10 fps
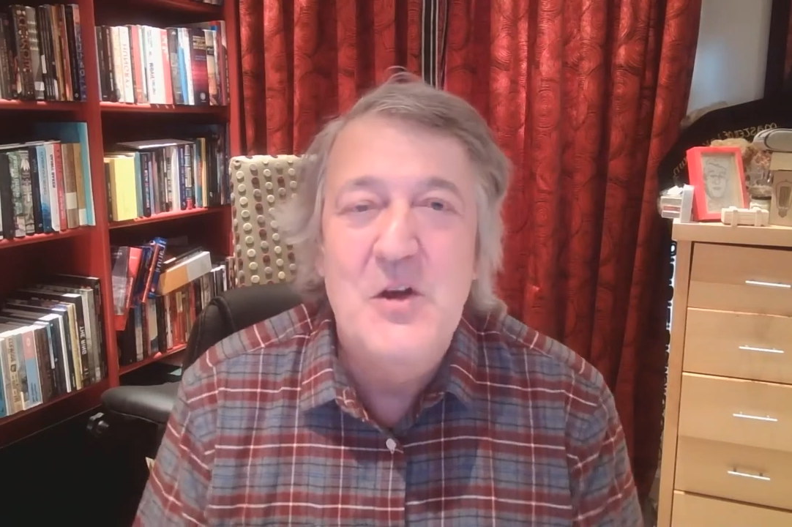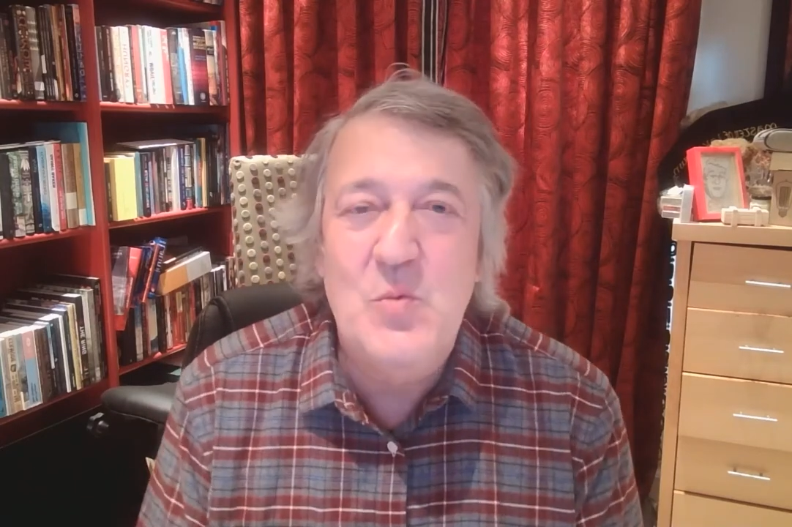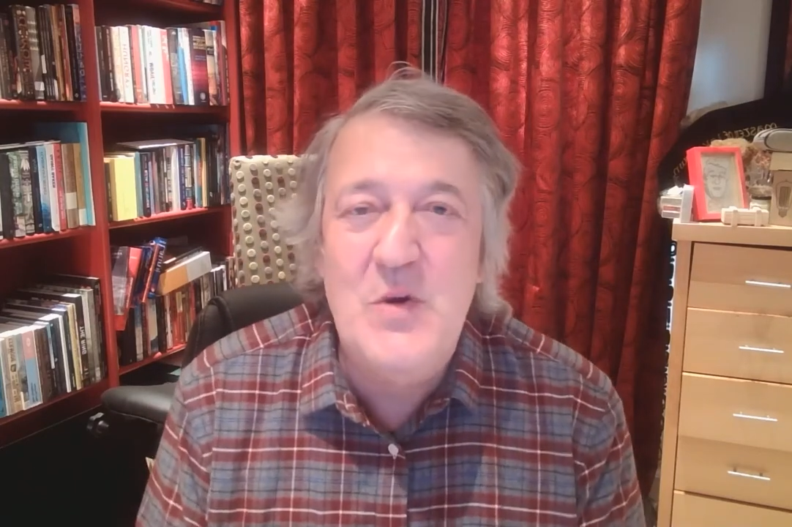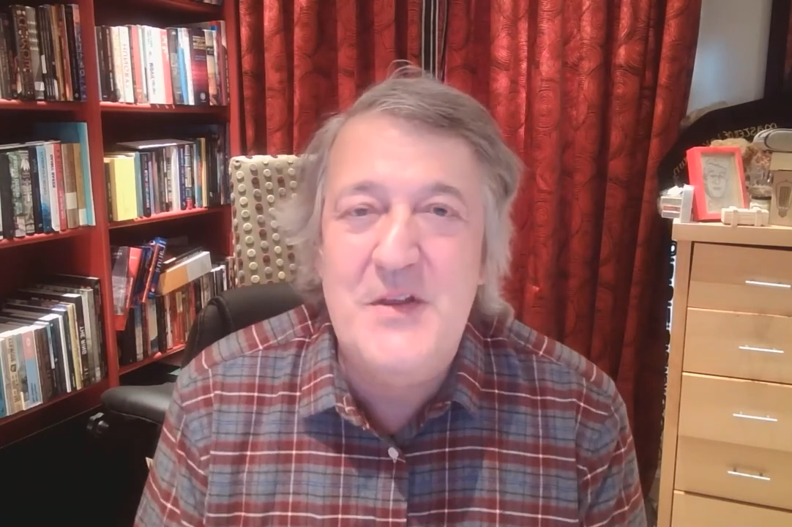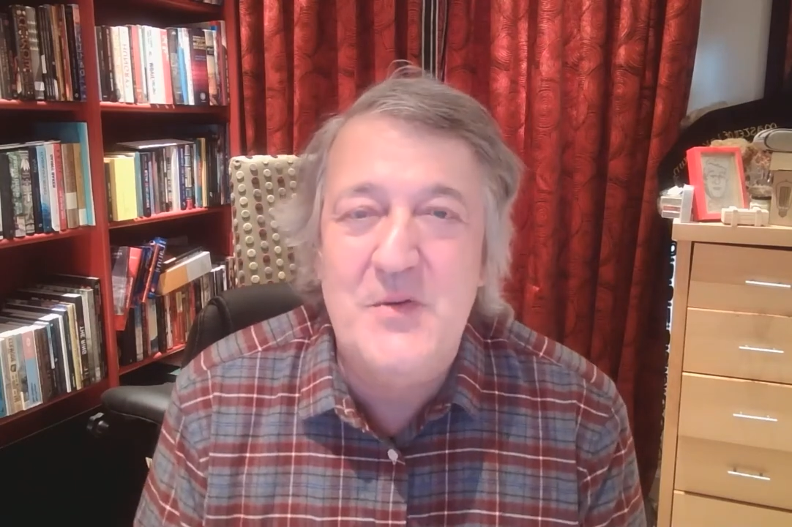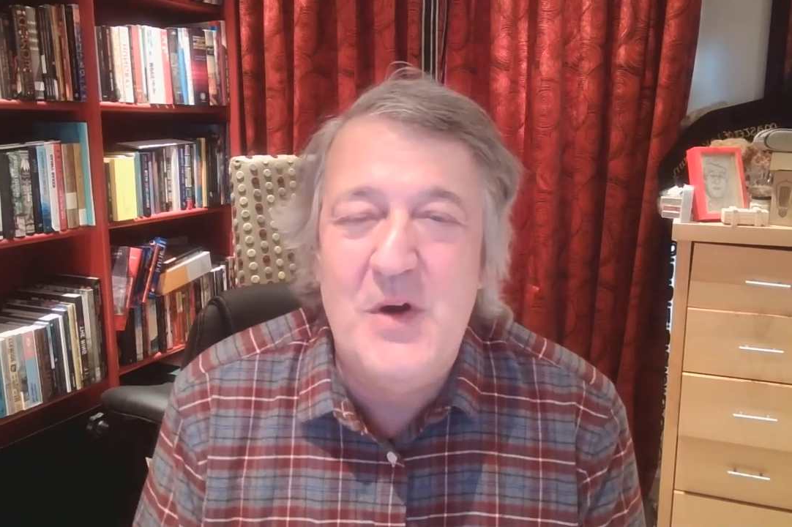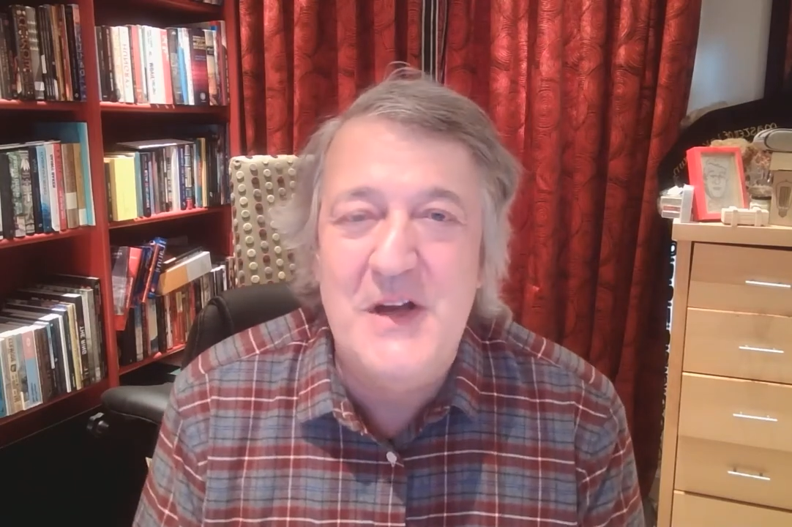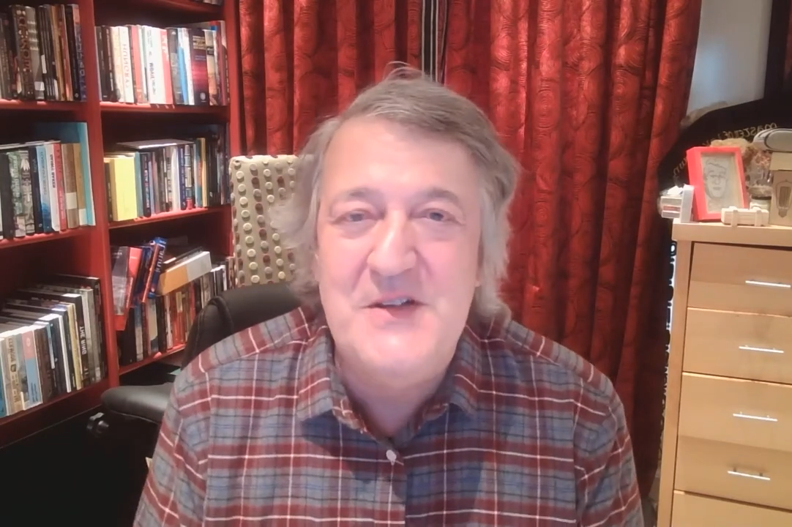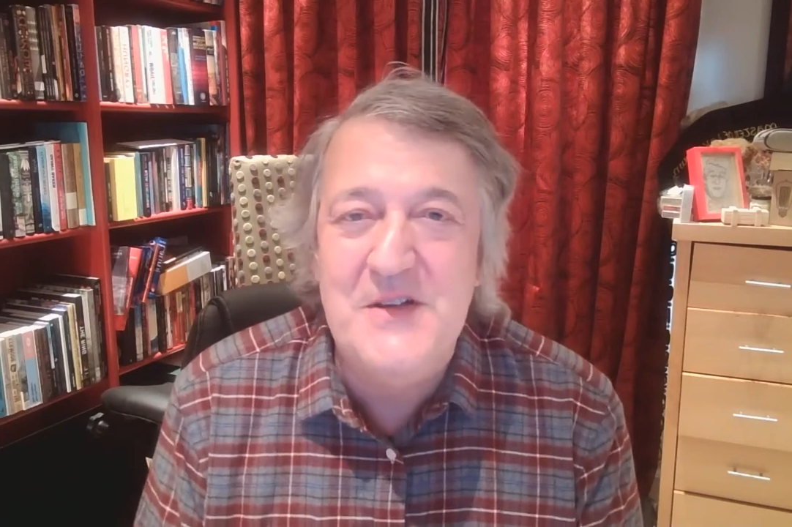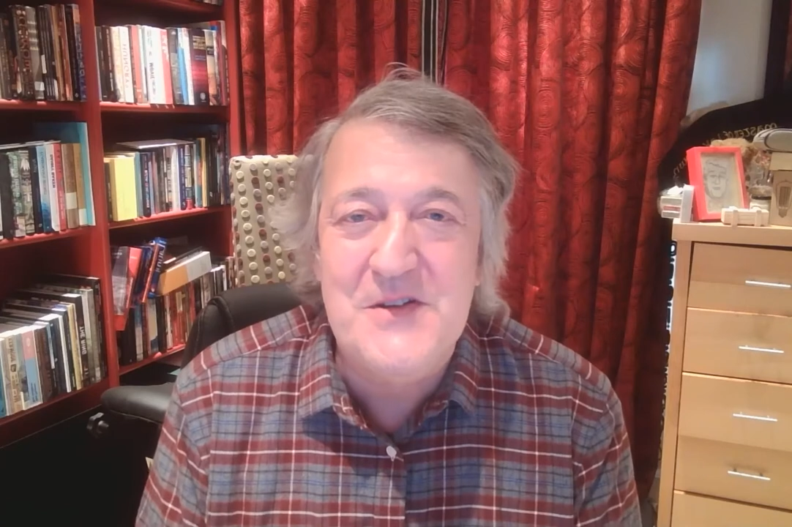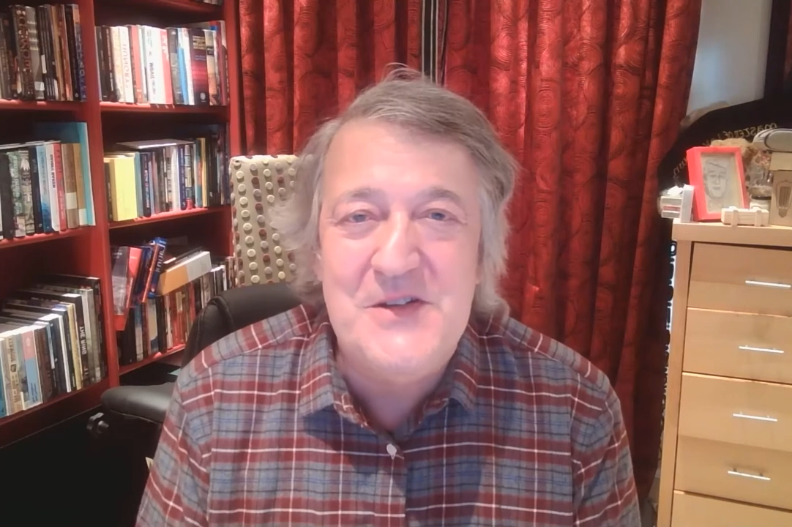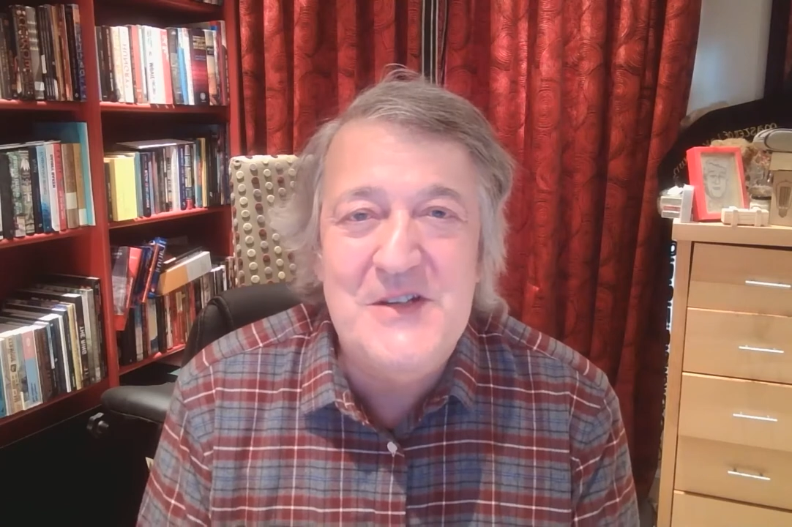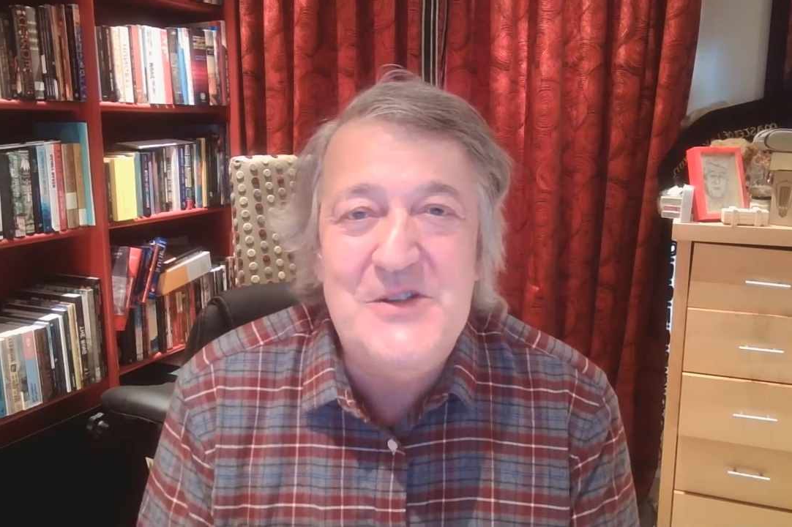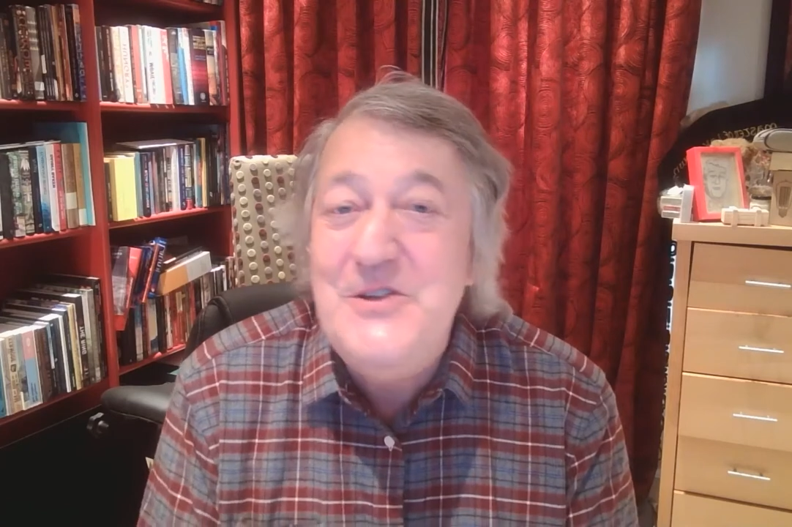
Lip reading: with a writer that is